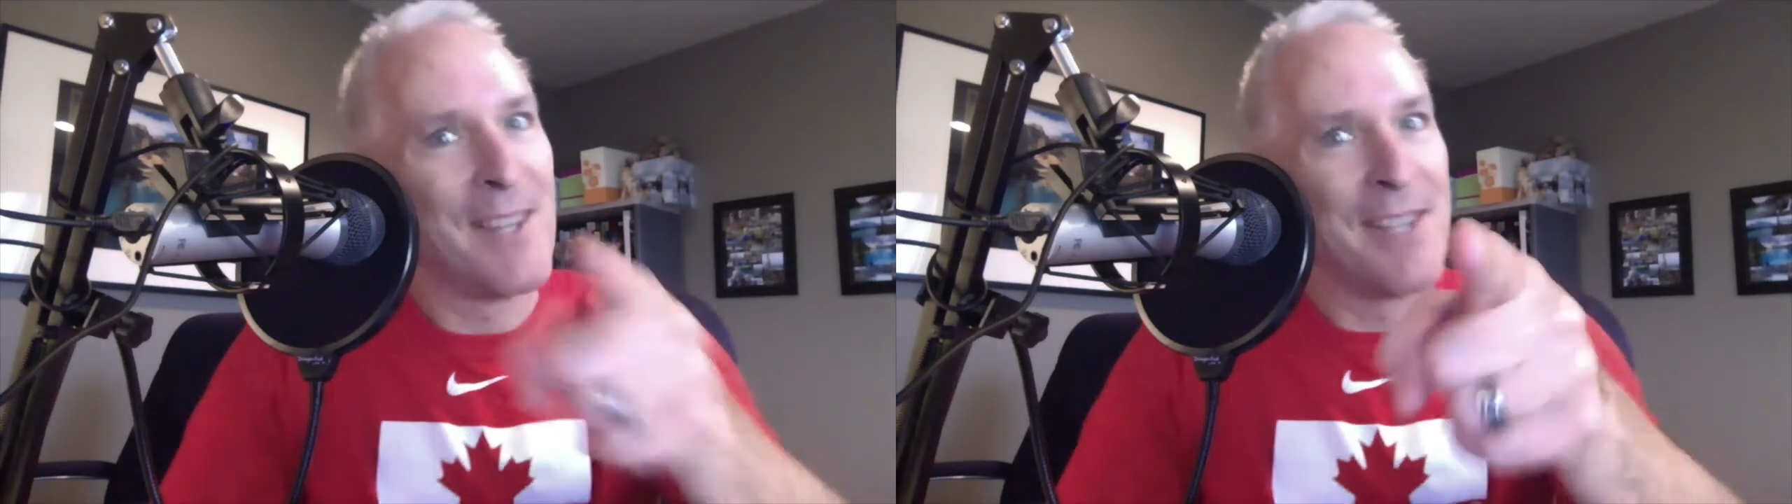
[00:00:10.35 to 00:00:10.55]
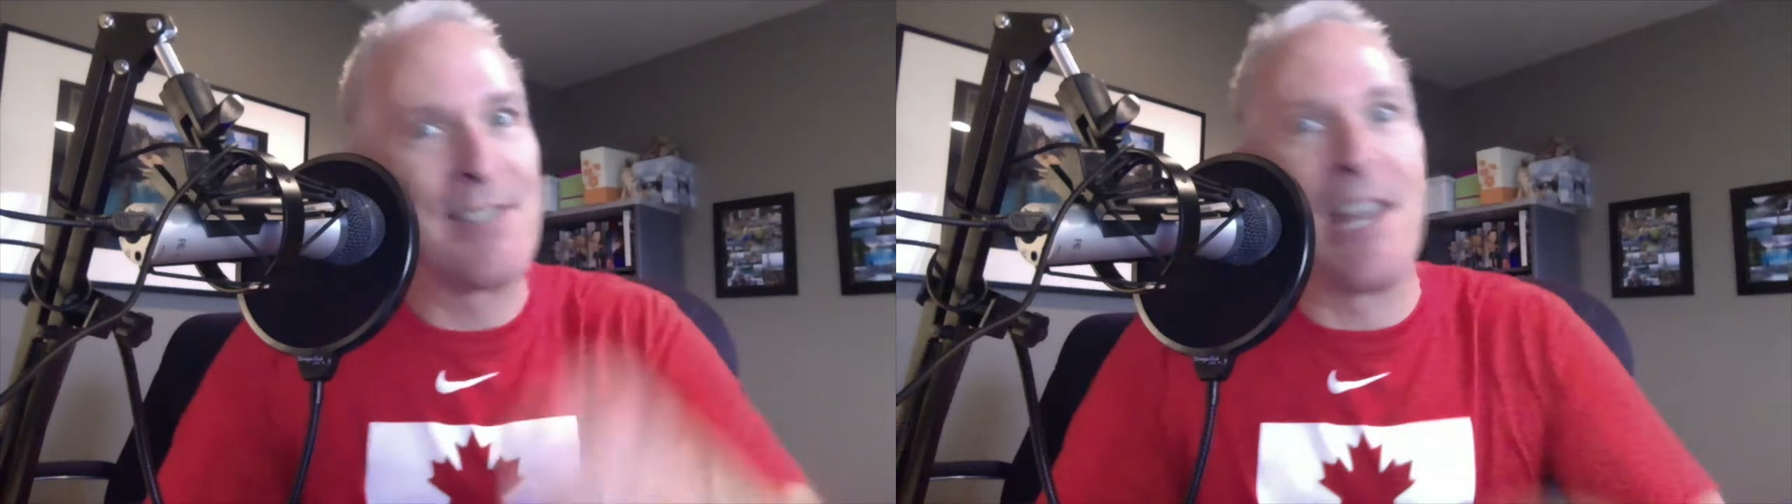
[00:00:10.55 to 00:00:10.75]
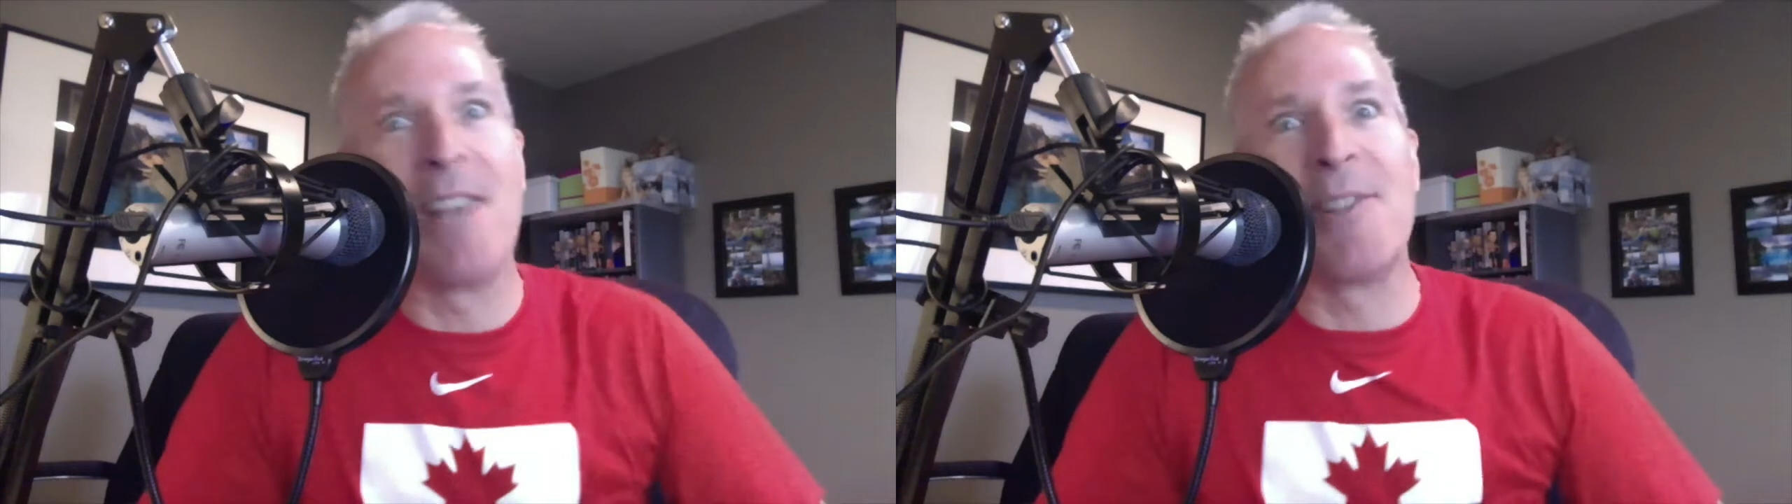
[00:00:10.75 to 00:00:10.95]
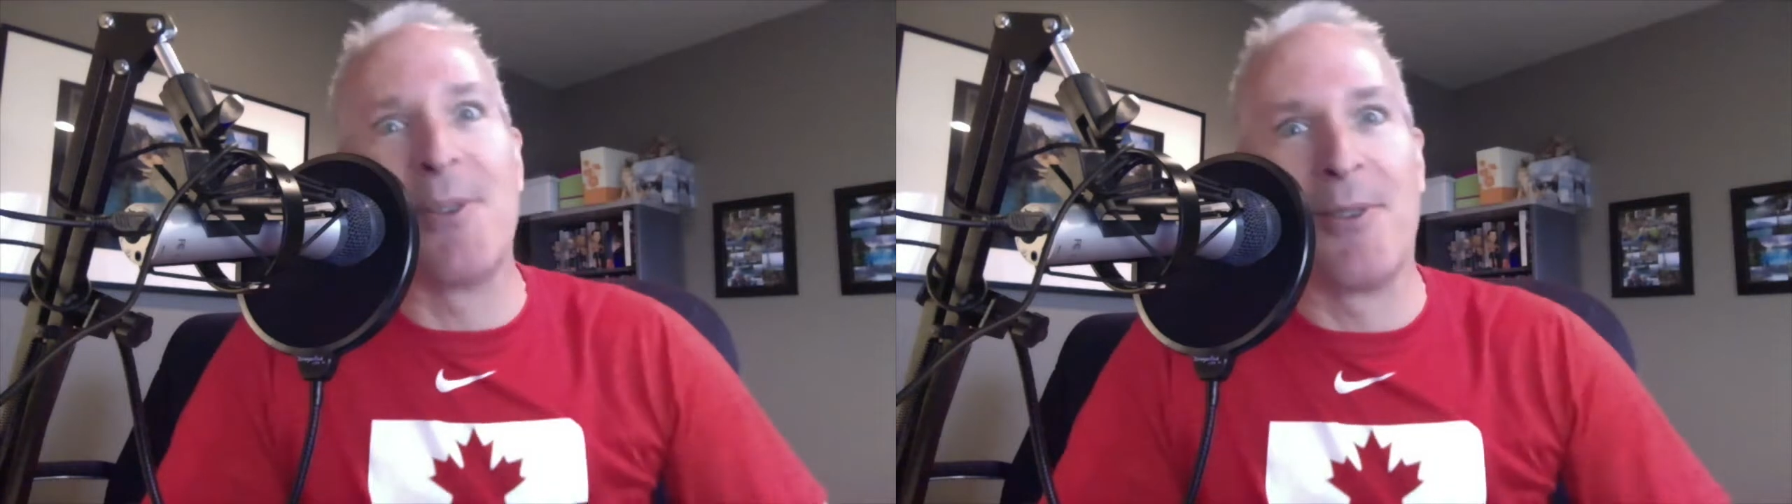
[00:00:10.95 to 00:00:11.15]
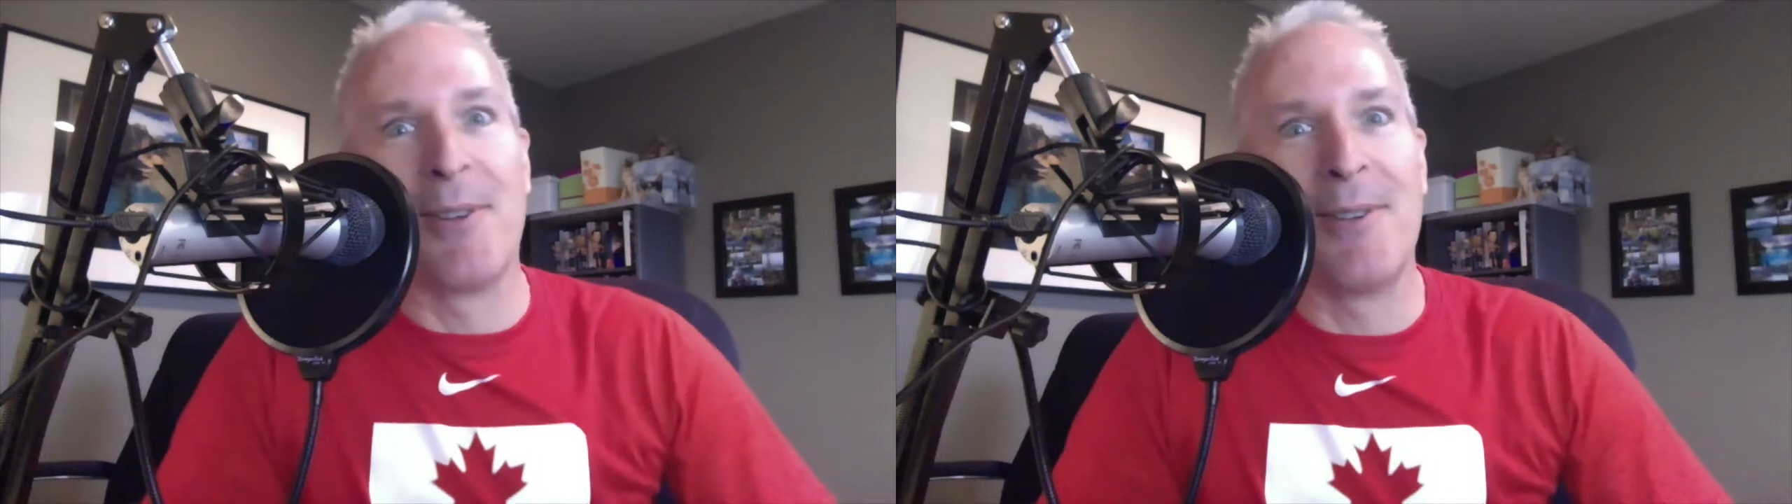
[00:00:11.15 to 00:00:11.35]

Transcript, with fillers: Stay tuned.